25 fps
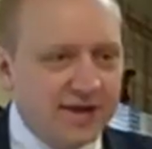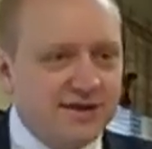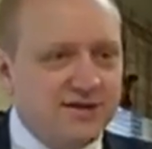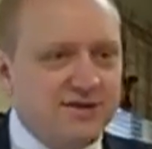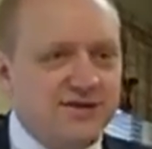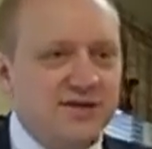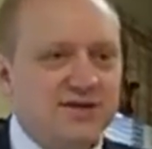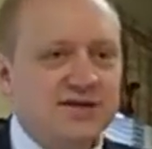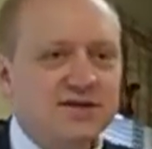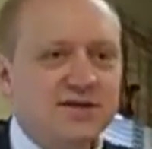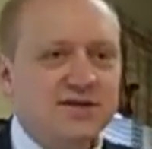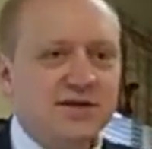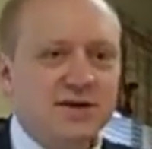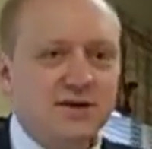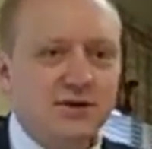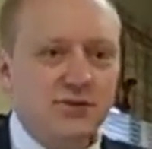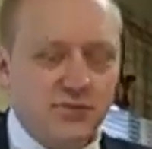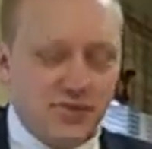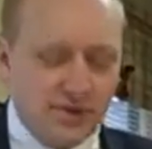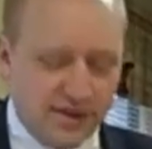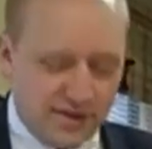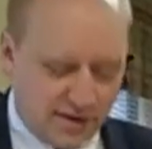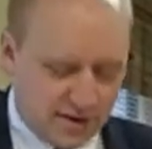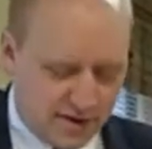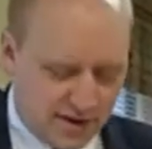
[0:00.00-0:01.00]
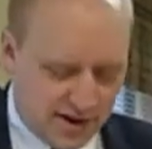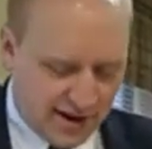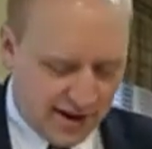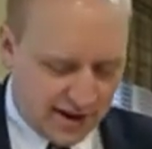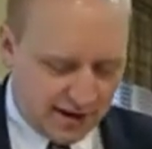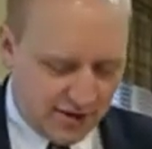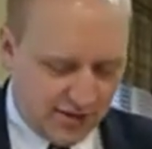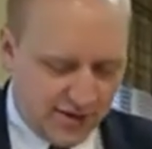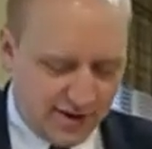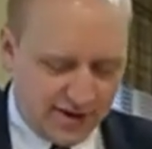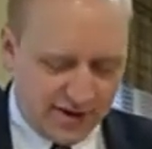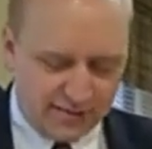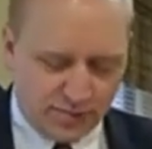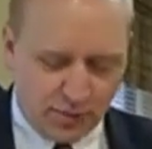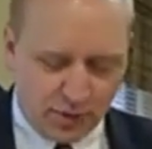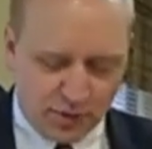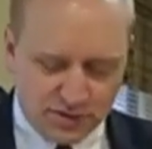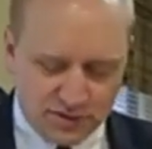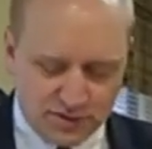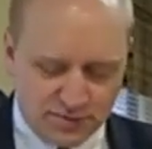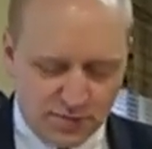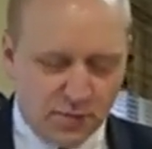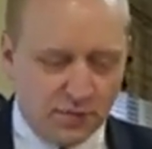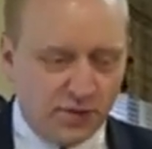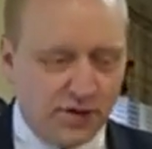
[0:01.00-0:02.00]
just whether or not you want to
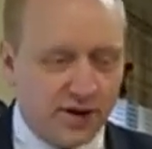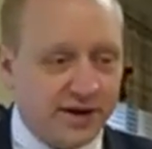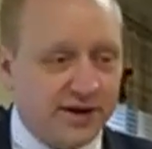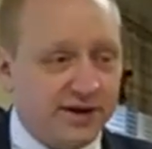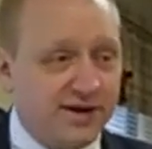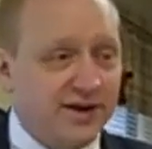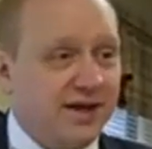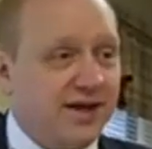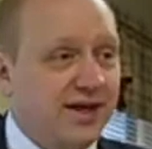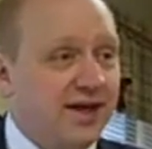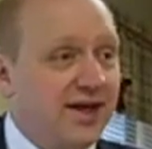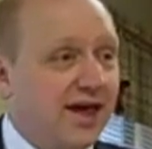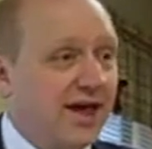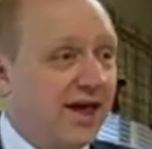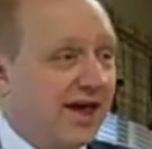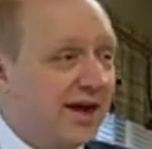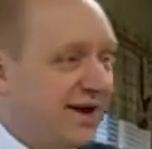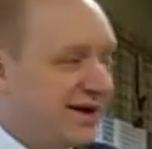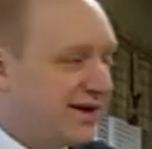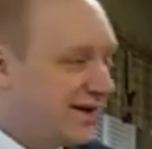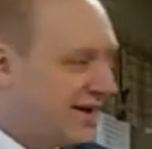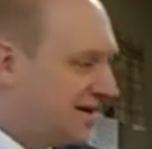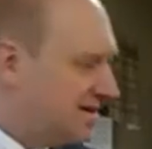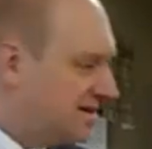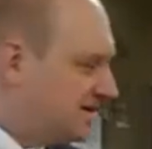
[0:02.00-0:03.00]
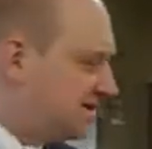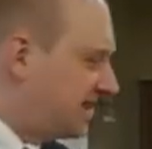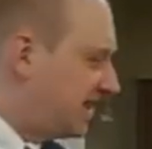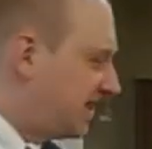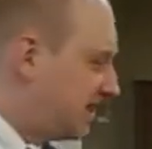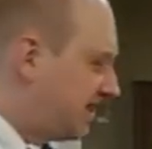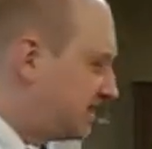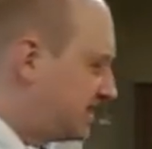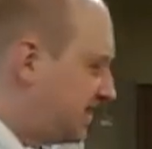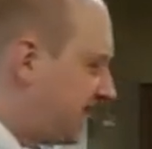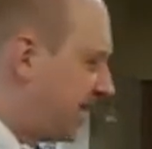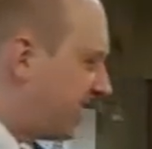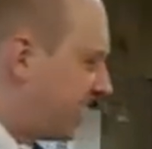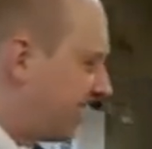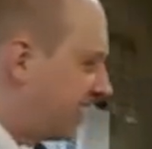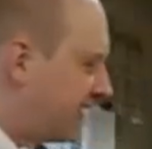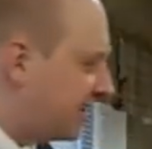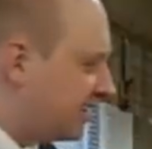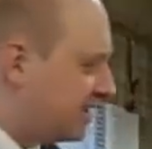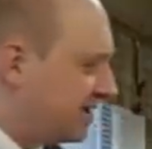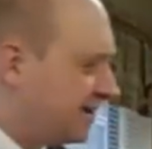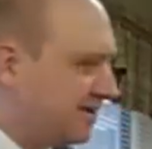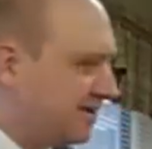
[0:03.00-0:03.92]
postpone it, and it does need a second.